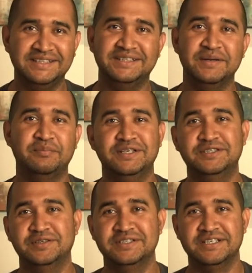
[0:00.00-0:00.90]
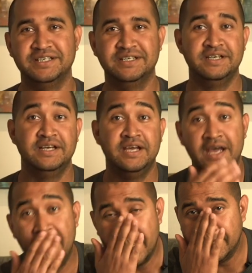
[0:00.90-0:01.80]
to dip my toes in.
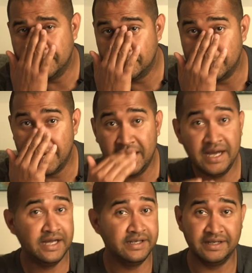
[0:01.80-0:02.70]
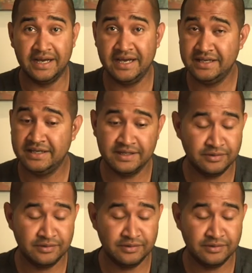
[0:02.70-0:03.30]
And man, I